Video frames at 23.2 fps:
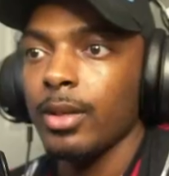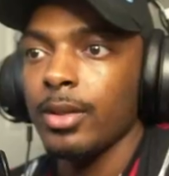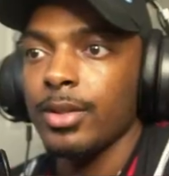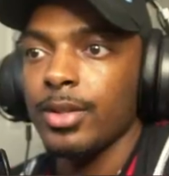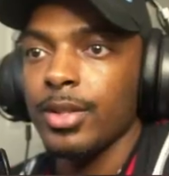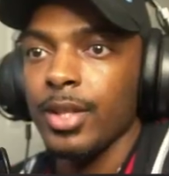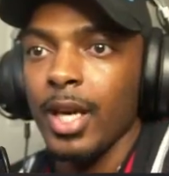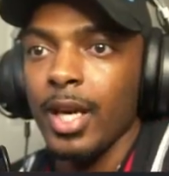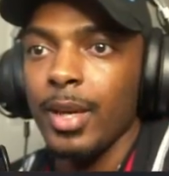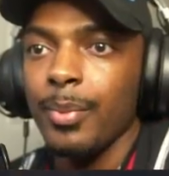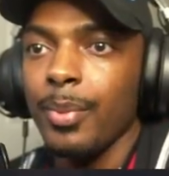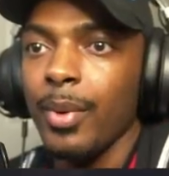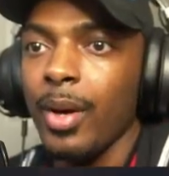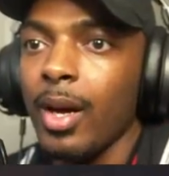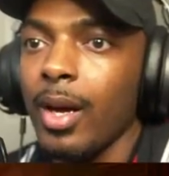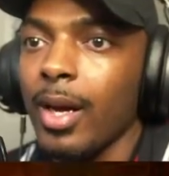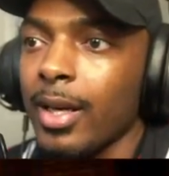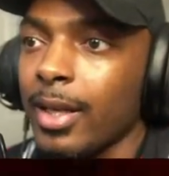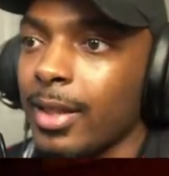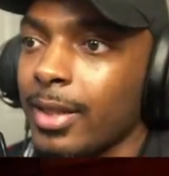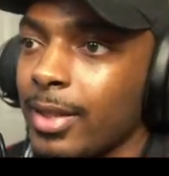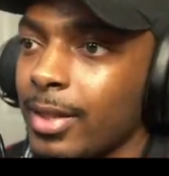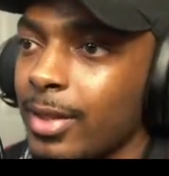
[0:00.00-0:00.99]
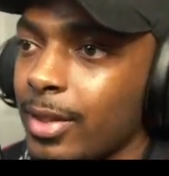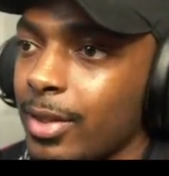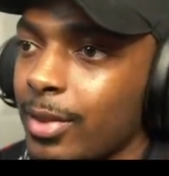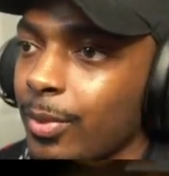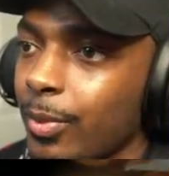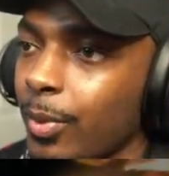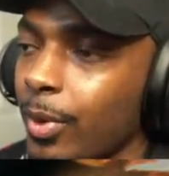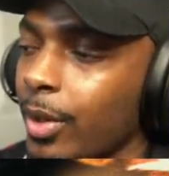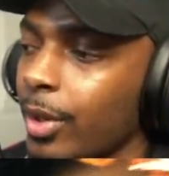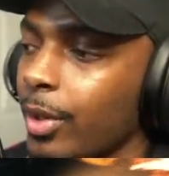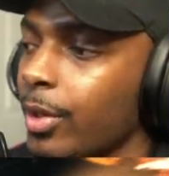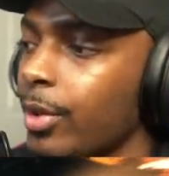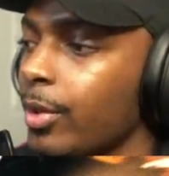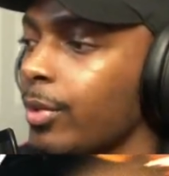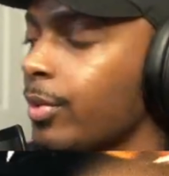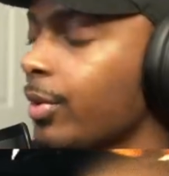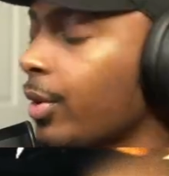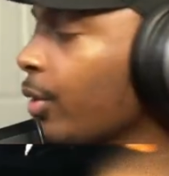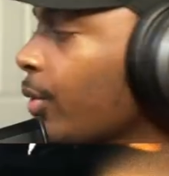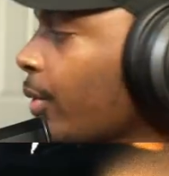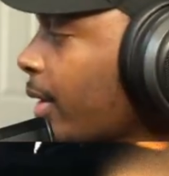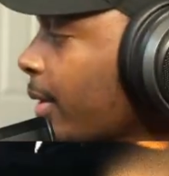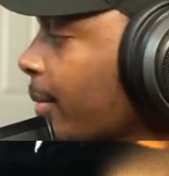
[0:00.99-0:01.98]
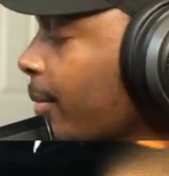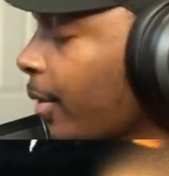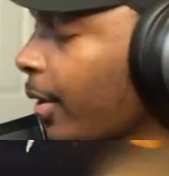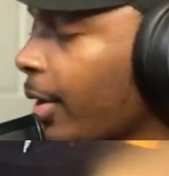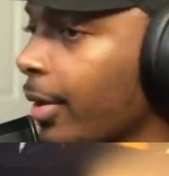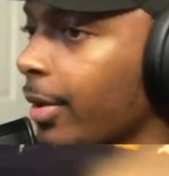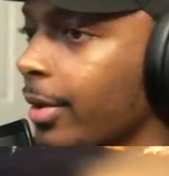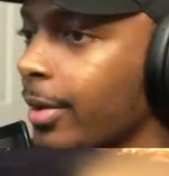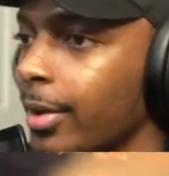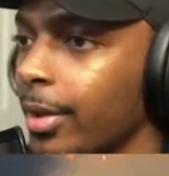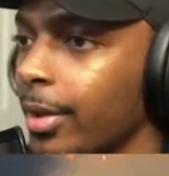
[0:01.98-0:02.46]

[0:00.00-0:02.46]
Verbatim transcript: J Bucks, what are you doing, bro?